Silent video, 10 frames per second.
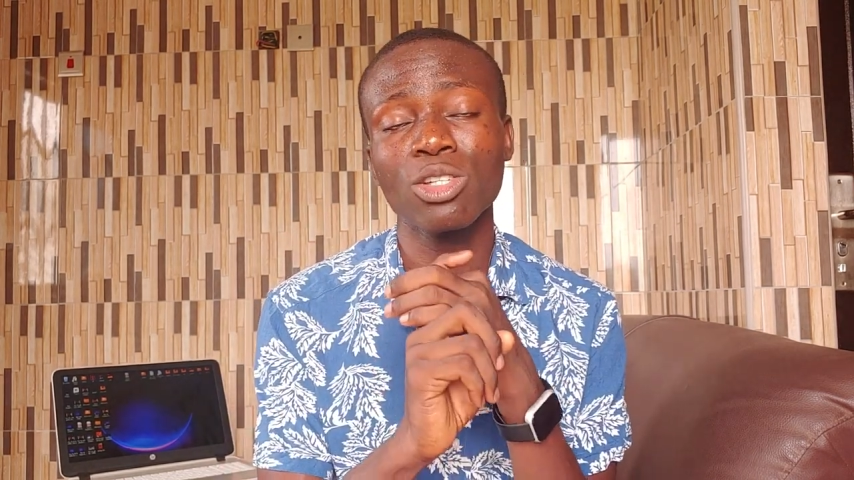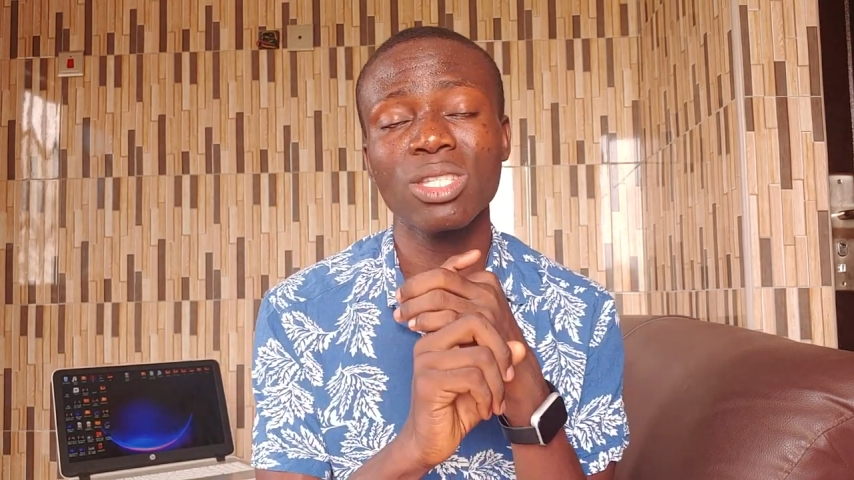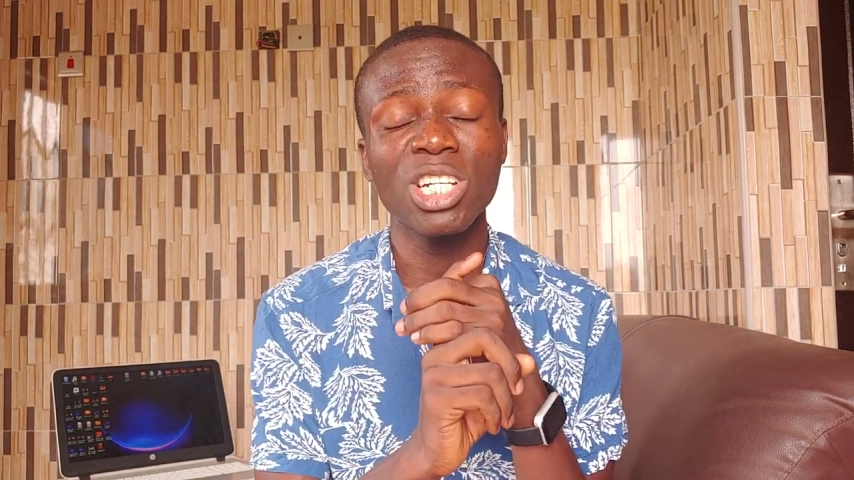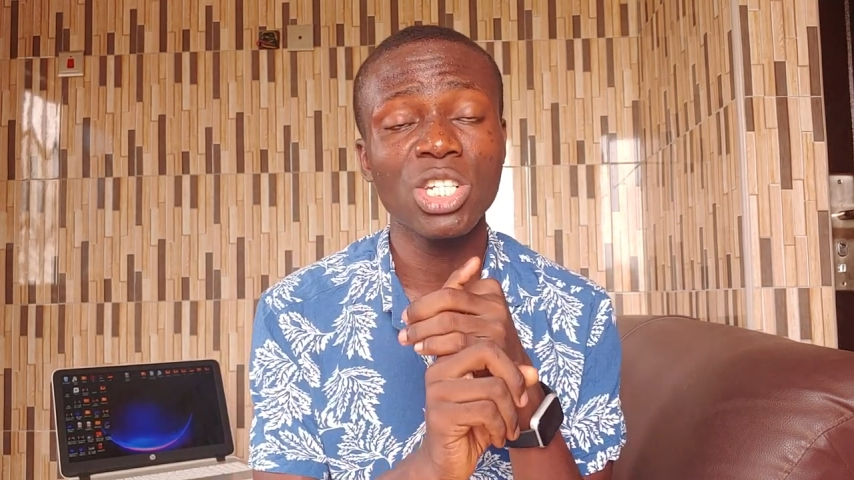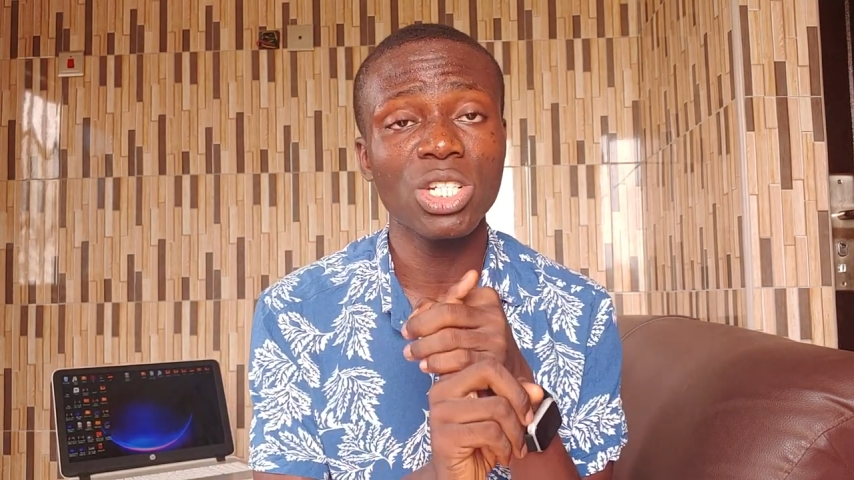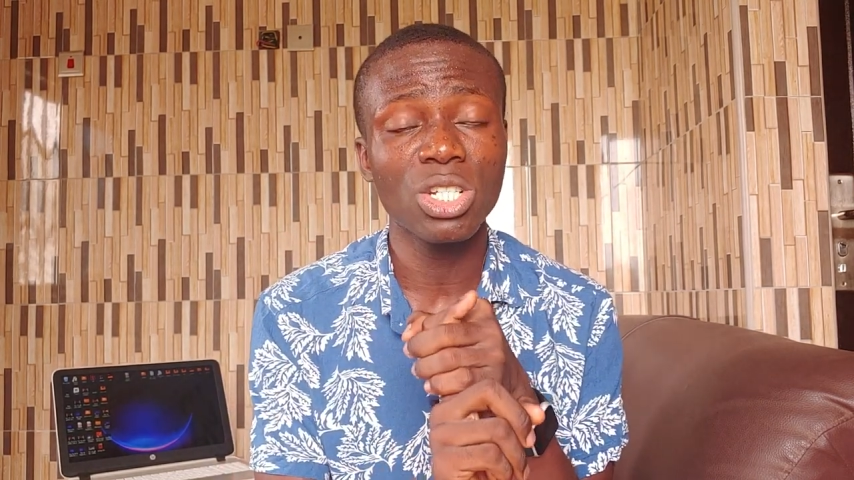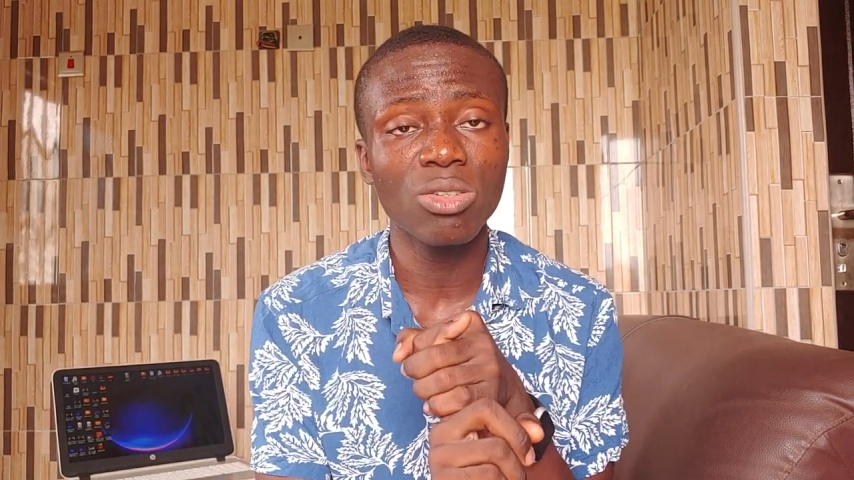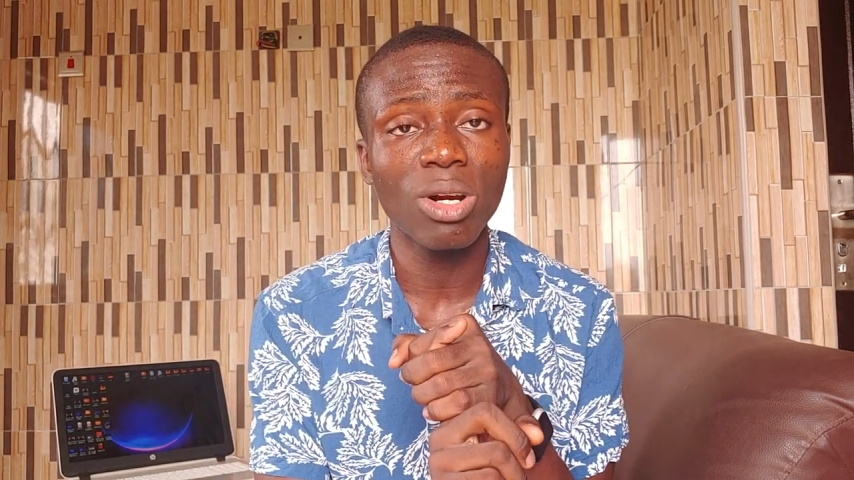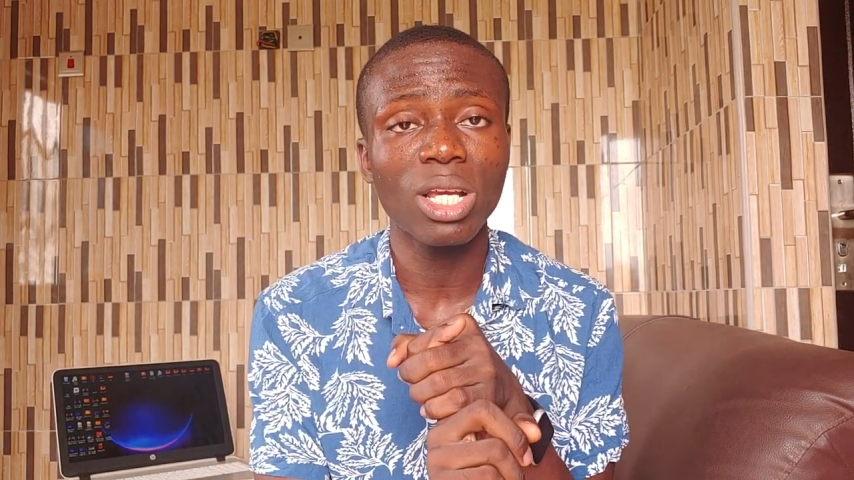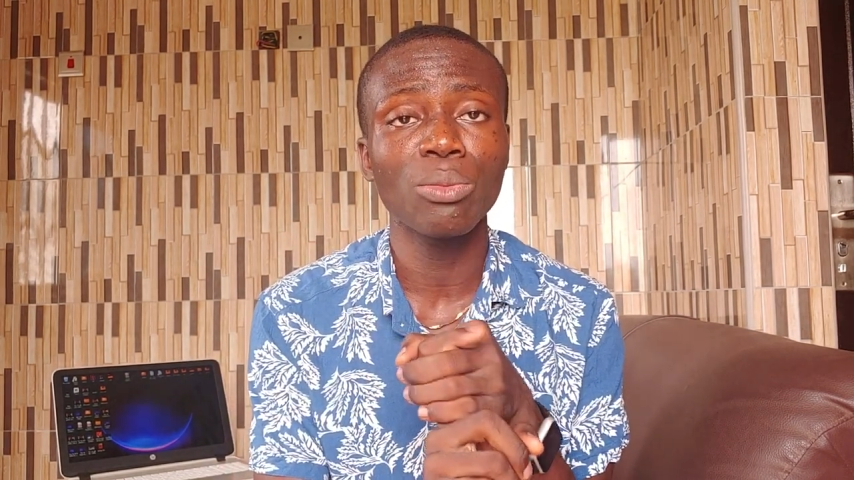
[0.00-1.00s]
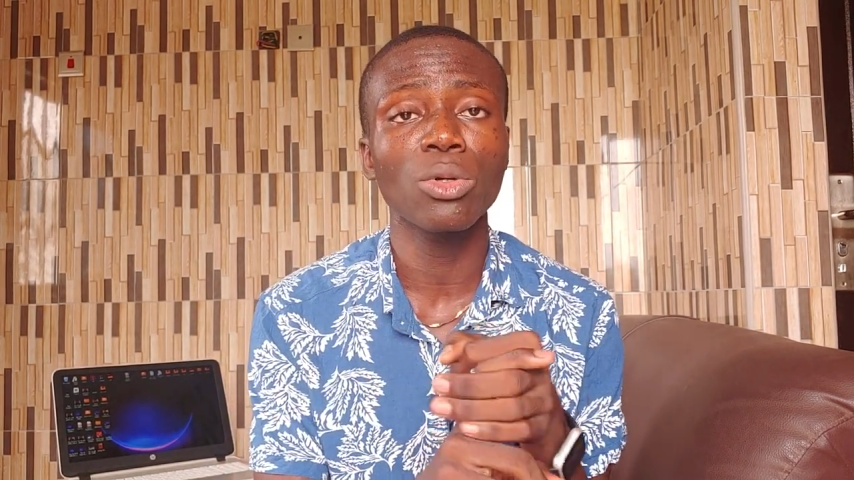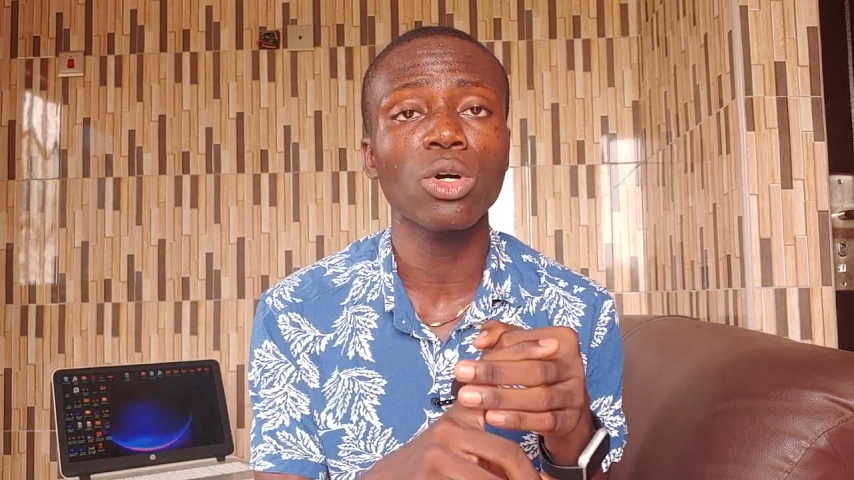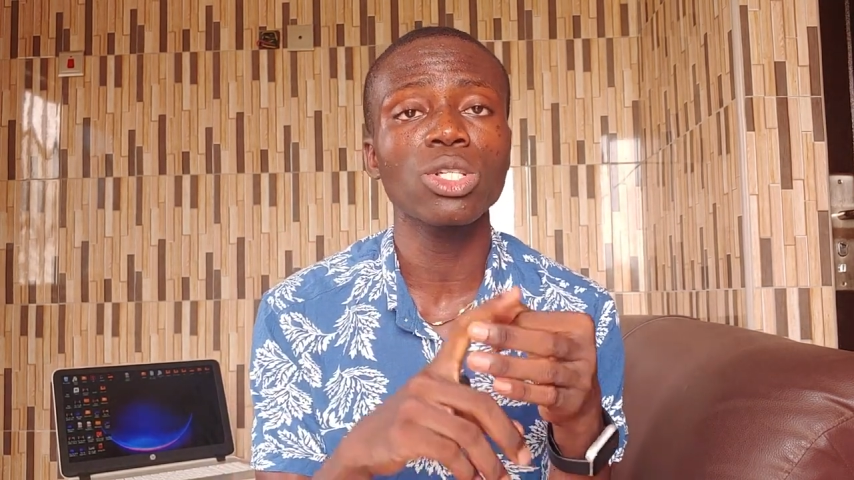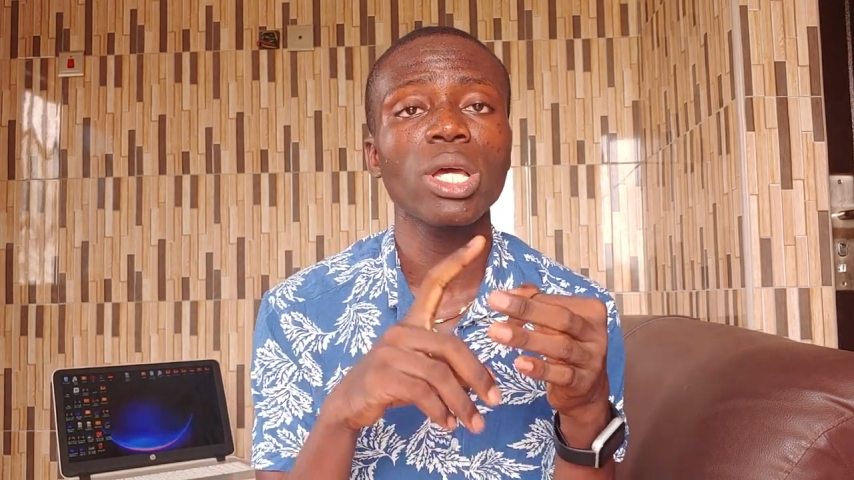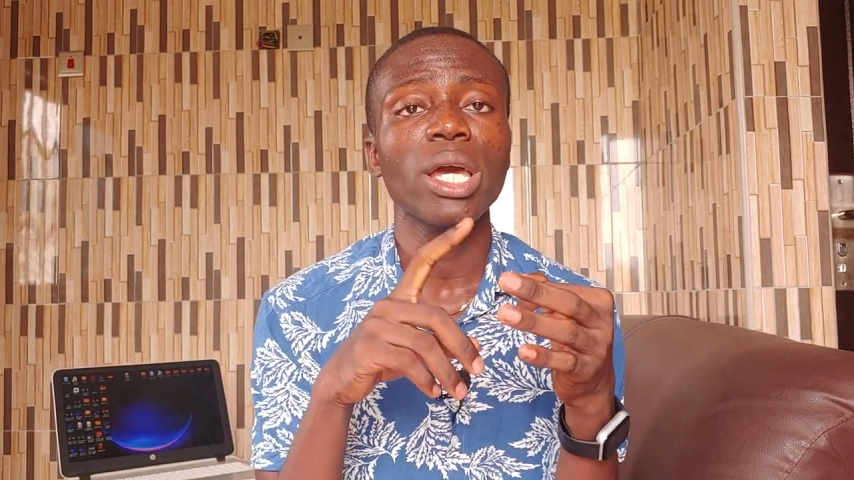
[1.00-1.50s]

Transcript: your search engine ranking, because